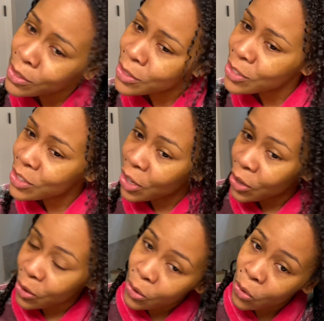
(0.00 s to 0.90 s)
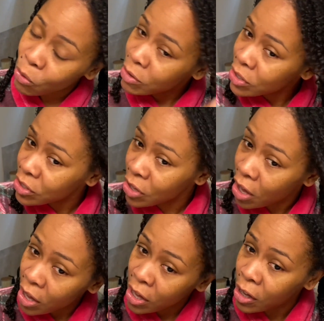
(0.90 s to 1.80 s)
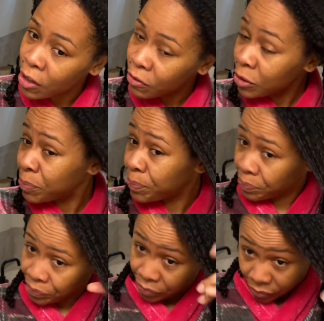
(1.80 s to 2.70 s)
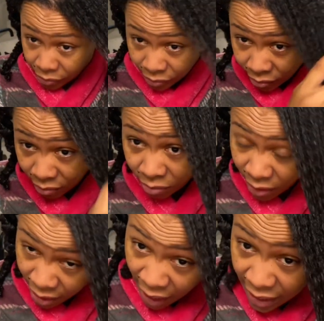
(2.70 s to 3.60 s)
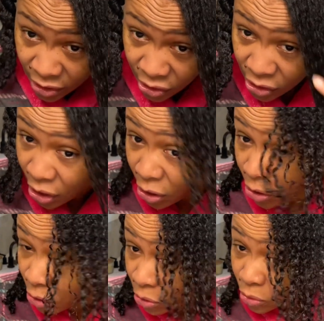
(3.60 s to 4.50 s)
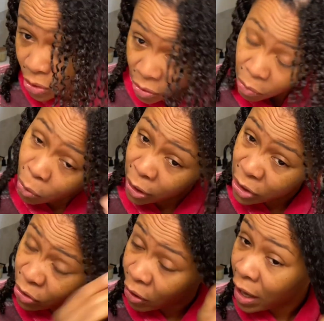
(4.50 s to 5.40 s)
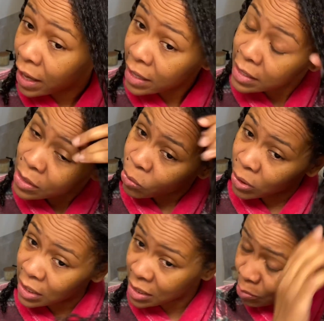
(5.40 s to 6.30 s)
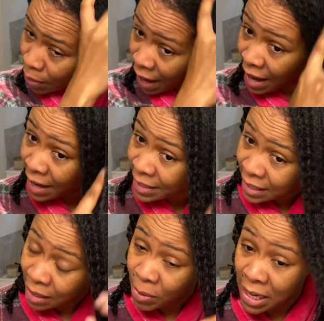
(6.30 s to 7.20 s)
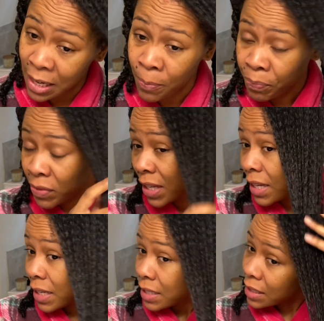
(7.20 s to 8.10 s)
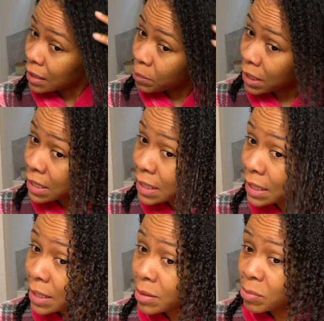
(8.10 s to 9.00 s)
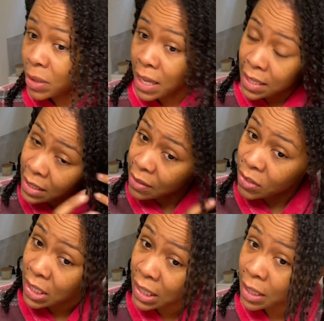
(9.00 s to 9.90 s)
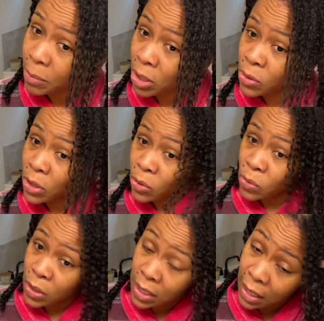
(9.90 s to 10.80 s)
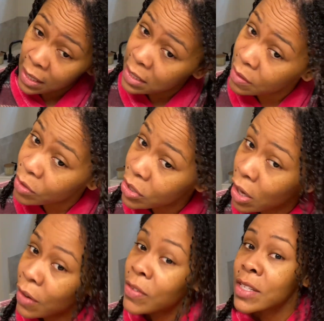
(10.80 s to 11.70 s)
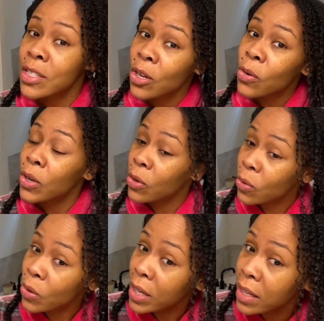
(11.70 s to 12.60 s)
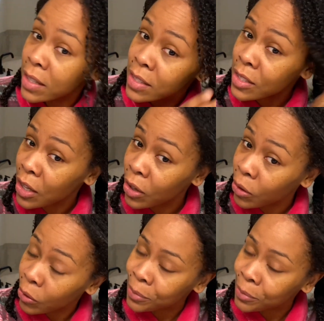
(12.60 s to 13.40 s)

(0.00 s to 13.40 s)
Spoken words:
so soft and so moisturized with this mask. I mean, slippity slip, lots of slip going on, lots of softness going on. So,